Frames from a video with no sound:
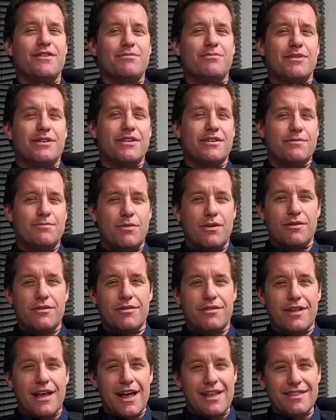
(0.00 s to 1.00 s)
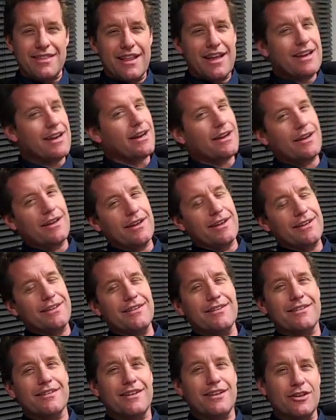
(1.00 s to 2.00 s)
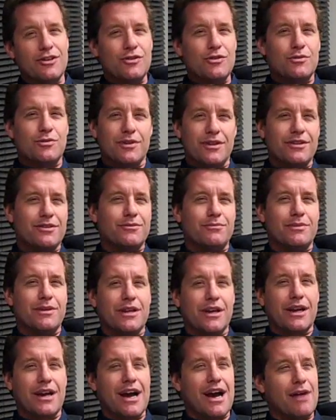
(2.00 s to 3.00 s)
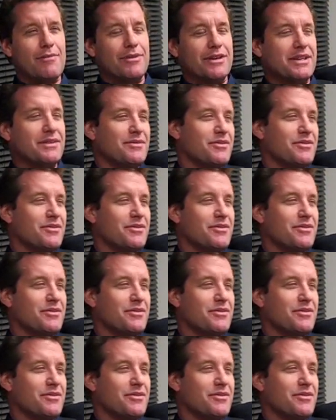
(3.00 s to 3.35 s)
but he's both athletic and can do a little bit of comedy.